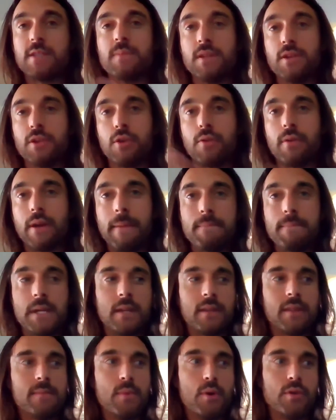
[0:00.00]
butyrate
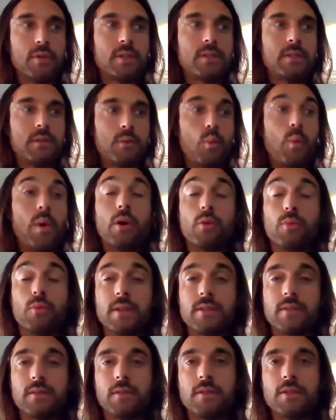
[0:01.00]
being the most
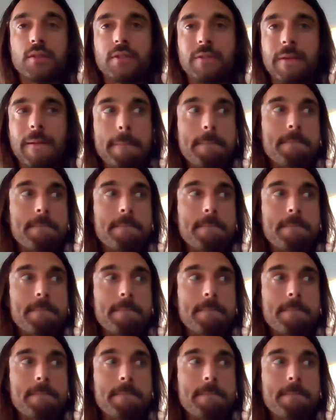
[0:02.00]
well-researched.